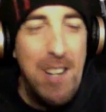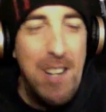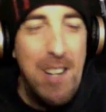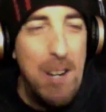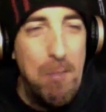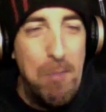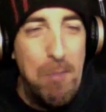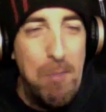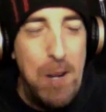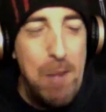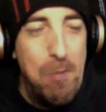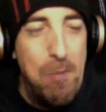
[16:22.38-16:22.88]

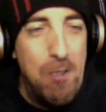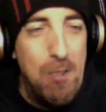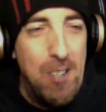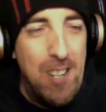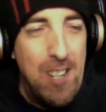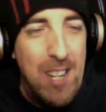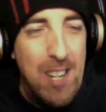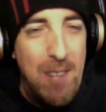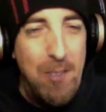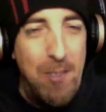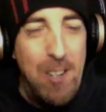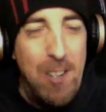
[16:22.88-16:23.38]
And people could
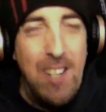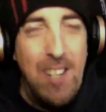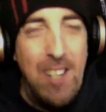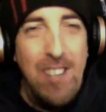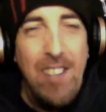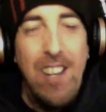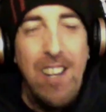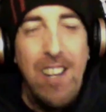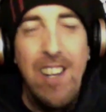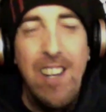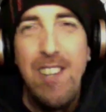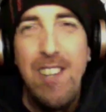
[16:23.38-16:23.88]

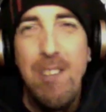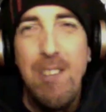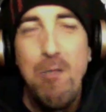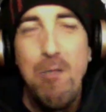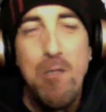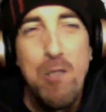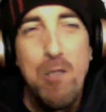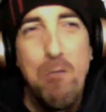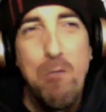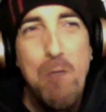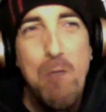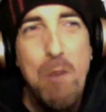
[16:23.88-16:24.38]
even there
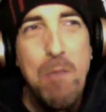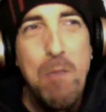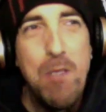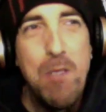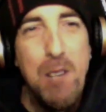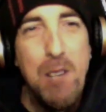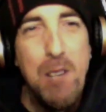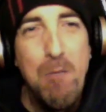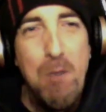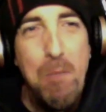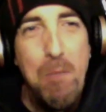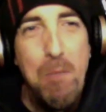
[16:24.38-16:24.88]
was a
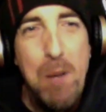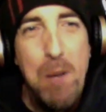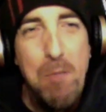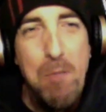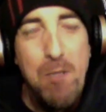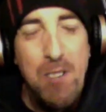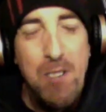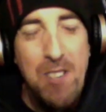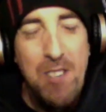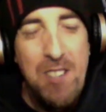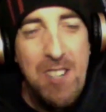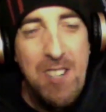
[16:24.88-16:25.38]
website where people
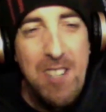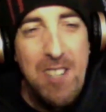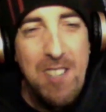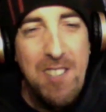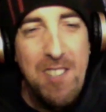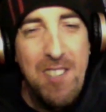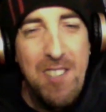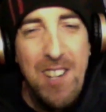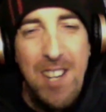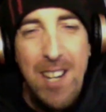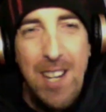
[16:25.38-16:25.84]
could just